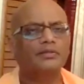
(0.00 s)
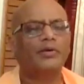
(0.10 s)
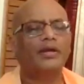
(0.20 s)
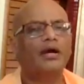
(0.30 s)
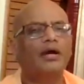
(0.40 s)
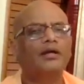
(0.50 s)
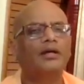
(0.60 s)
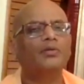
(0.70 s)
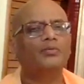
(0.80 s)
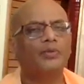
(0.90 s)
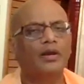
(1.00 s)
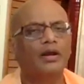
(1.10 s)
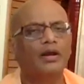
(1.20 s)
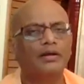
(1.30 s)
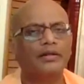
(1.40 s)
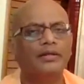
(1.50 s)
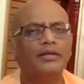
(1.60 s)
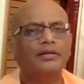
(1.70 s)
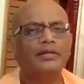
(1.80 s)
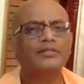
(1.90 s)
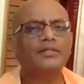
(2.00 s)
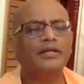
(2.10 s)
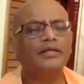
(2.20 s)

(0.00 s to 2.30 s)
Tvaya khalu puranani sa